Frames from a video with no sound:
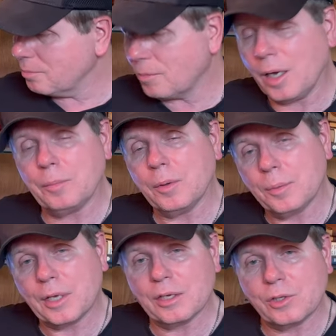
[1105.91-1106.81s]
might be
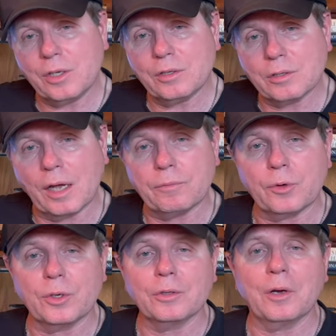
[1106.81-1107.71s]
because he's not
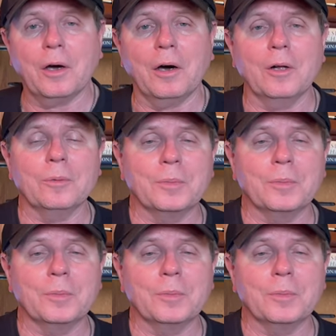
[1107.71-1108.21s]
very tall,